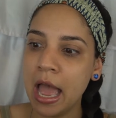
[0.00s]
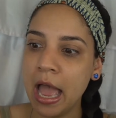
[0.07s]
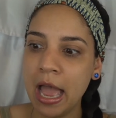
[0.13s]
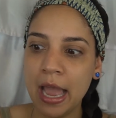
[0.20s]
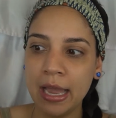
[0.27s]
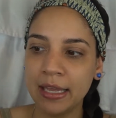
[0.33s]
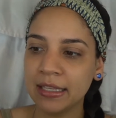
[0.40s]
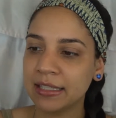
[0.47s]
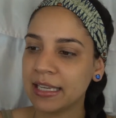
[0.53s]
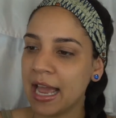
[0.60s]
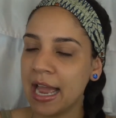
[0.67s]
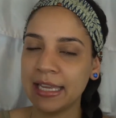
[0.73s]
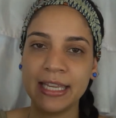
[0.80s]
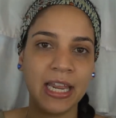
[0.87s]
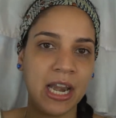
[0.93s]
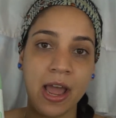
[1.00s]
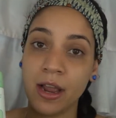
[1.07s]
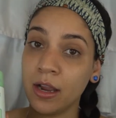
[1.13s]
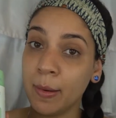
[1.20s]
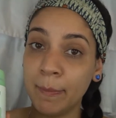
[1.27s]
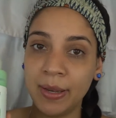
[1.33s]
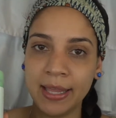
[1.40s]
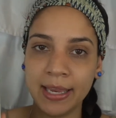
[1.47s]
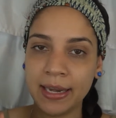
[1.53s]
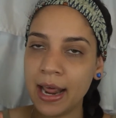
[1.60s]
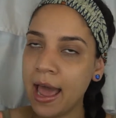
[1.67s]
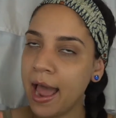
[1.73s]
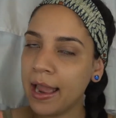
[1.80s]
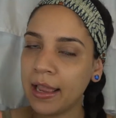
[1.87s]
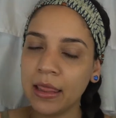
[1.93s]
And I cannot complain.
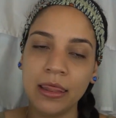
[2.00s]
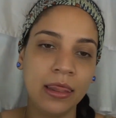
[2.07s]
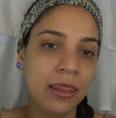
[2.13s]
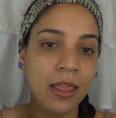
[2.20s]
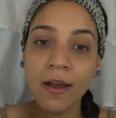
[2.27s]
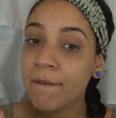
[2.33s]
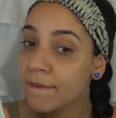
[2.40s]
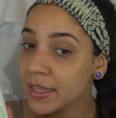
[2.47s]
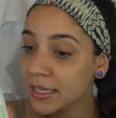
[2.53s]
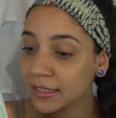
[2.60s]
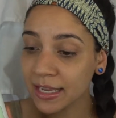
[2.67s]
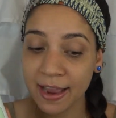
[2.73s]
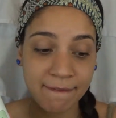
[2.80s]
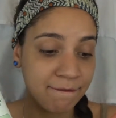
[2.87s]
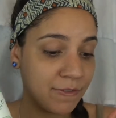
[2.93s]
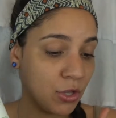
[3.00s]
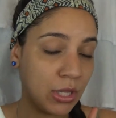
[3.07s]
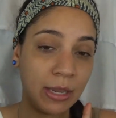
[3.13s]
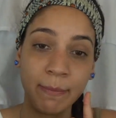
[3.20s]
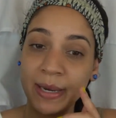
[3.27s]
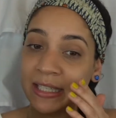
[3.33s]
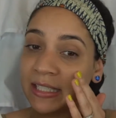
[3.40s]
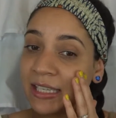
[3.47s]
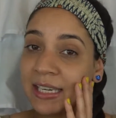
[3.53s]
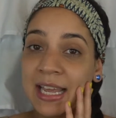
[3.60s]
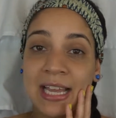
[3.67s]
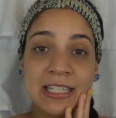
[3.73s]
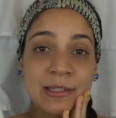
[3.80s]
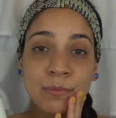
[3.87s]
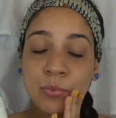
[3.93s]
I love this. I feel like my skin
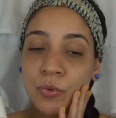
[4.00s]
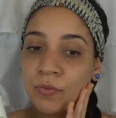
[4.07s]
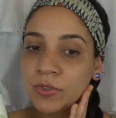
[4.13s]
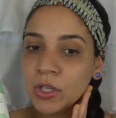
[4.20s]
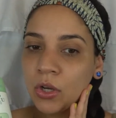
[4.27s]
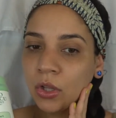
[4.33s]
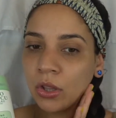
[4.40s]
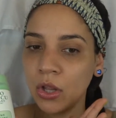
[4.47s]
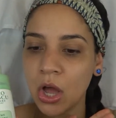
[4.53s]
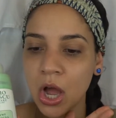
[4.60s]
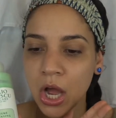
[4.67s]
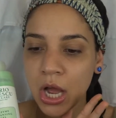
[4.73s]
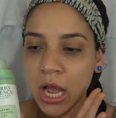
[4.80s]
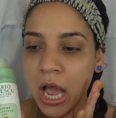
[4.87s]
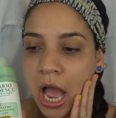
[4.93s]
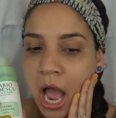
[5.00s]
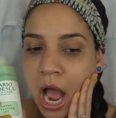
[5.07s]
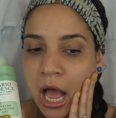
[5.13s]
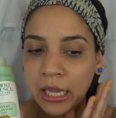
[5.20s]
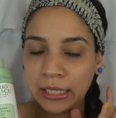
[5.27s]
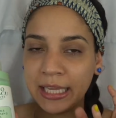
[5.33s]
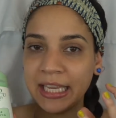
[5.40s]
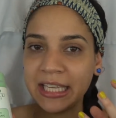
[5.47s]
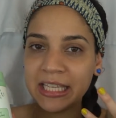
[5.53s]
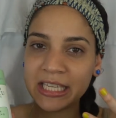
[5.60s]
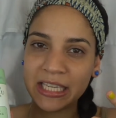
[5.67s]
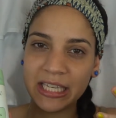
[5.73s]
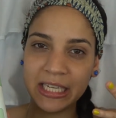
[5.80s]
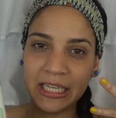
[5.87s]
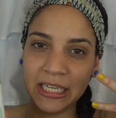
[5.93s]
has improved a lot,
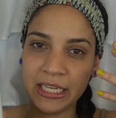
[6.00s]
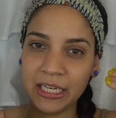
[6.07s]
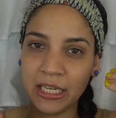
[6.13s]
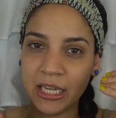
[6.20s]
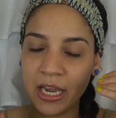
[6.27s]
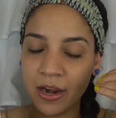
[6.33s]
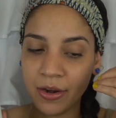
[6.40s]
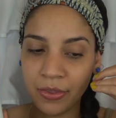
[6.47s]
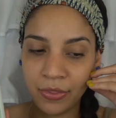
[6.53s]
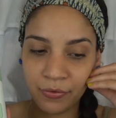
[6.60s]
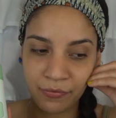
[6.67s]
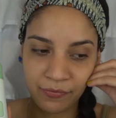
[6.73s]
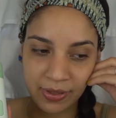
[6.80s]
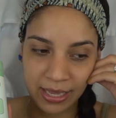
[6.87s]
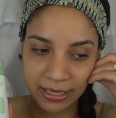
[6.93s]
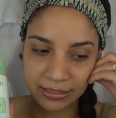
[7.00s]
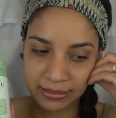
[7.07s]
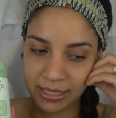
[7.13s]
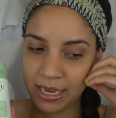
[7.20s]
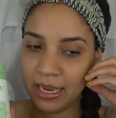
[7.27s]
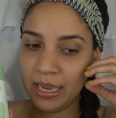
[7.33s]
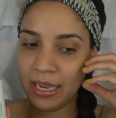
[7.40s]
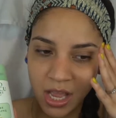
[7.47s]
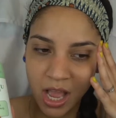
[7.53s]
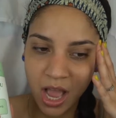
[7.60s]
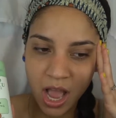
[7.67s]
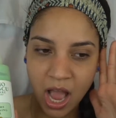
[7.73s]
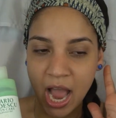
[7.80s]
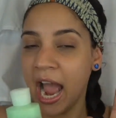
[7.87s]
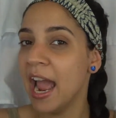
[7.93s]
like in the fact that
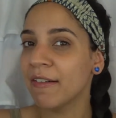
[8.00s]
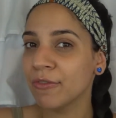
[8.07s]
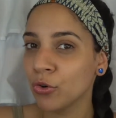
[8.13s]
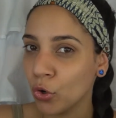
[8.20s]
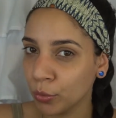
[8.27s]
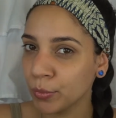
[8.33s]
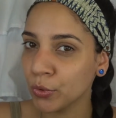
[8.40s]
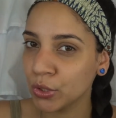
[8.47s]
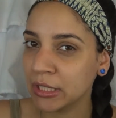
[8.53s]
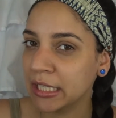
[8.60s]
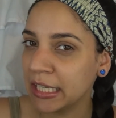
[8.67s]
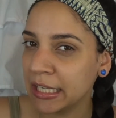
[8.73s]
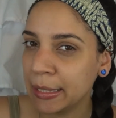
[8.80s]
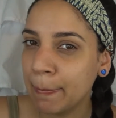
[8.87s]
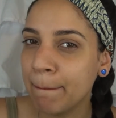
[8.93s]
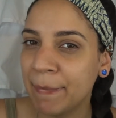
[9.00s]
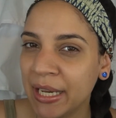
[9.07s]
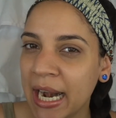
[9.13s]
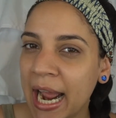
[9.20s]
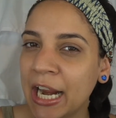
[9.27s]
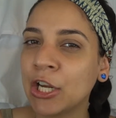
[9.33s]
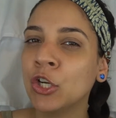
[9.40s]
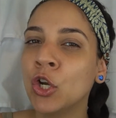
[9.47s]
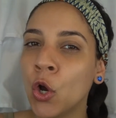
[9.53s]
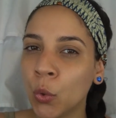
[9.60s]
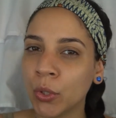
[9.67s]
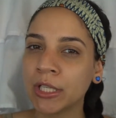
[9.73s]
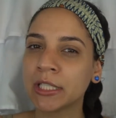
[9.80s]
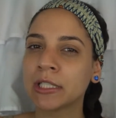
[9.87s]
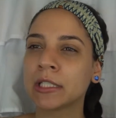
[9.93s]
I have normal skin, but I
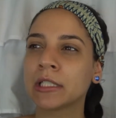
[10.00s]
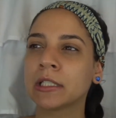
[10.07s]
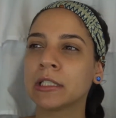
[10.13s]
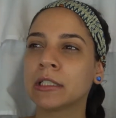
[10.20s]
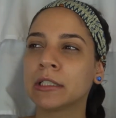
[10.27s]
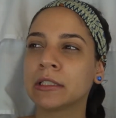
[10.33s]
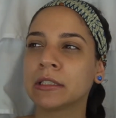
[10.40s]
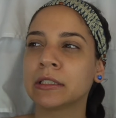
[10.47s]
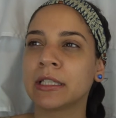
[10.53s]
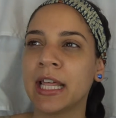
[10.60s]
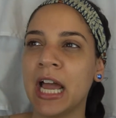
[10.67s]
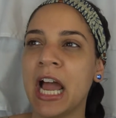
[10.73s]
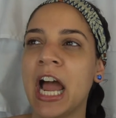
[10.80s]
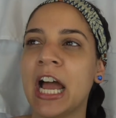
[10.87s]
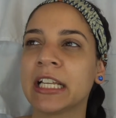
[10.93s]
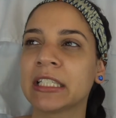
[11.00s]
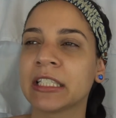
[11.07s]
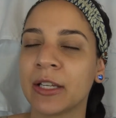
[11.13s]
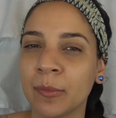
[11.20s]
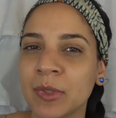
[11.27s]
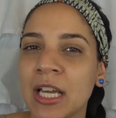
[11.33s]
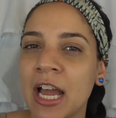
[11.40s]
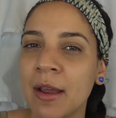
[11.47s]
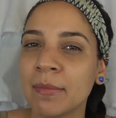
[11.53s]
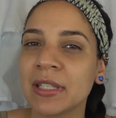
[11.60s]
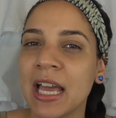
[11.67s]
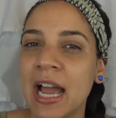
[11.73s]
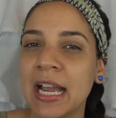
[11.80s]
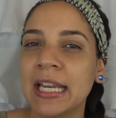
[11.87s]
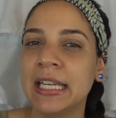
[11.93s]
notice that
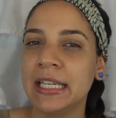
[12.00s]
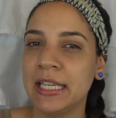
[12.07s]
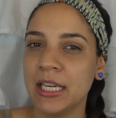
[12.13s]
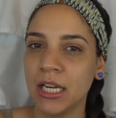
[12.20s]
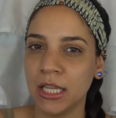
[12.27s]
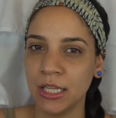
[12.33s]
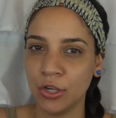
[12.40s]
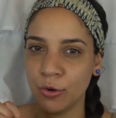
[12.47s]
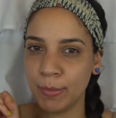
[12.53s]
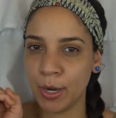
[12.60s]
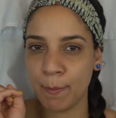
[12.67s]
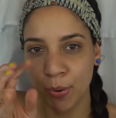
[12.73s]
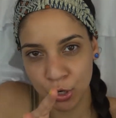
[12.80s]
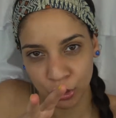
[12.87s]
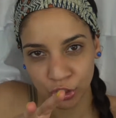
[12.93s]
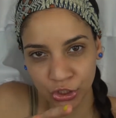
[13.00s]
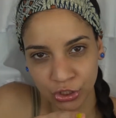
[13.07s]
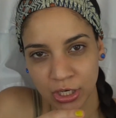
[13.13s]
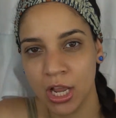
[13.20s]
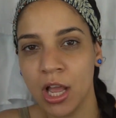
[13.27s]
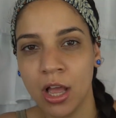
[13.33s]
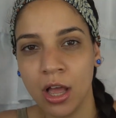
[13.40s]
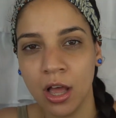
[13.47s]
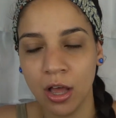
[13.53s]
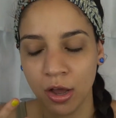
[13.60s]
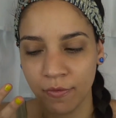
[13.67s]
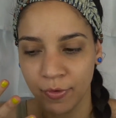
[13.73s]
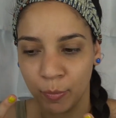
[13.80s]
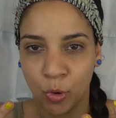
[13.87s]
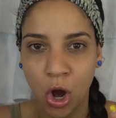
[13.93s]
sometimes I need a little bit of push
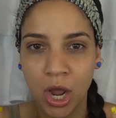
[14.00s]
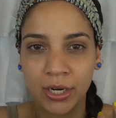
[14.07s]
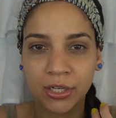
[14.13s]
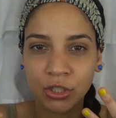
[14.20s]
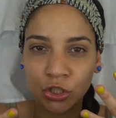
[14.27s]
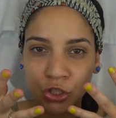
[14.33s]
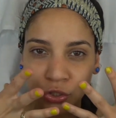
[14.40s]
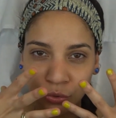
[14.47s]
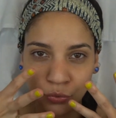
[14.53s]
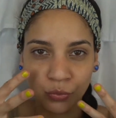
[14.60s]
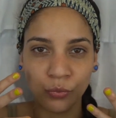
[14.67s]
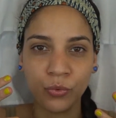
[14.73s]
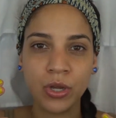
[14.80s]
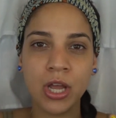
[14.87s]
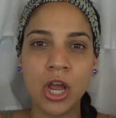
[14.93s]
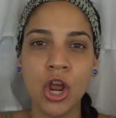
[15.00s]
of a product to